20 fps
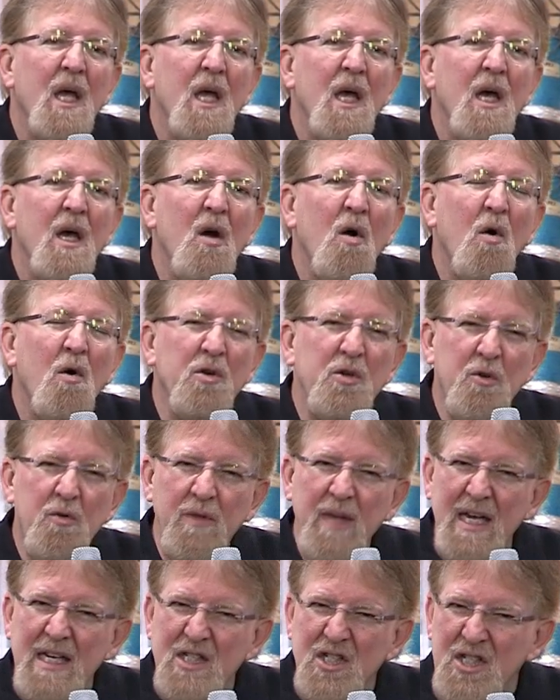Or do
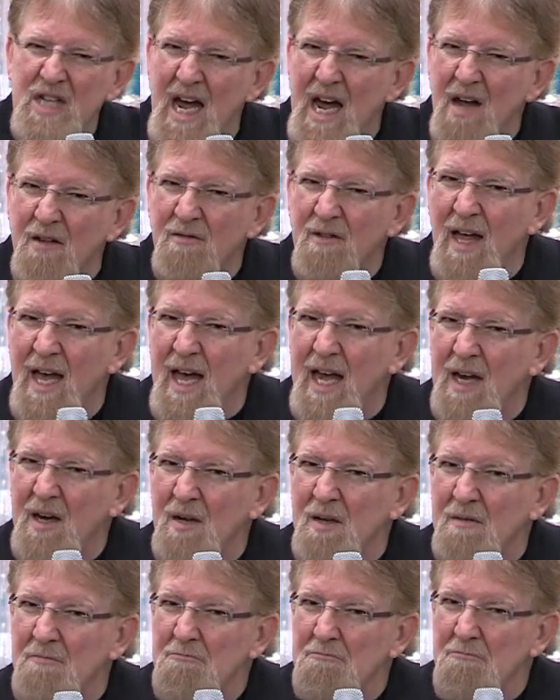they sound like,
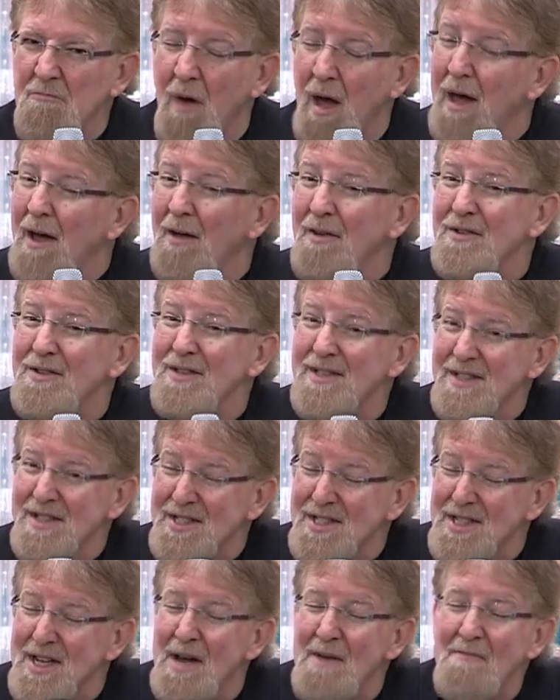well,
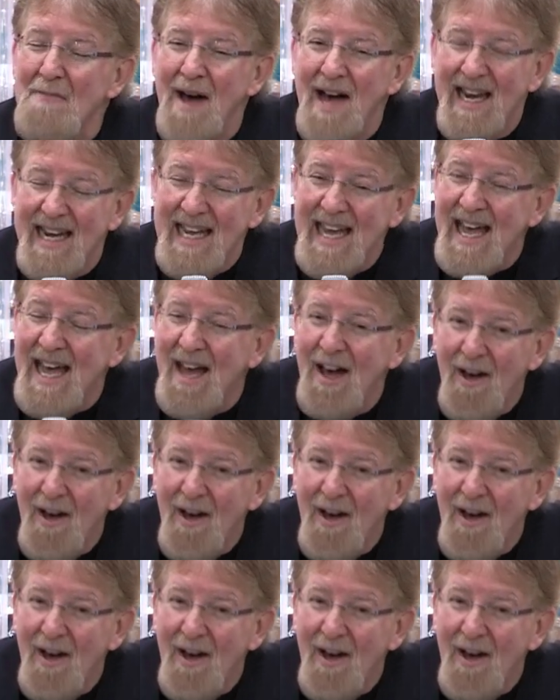somebody else?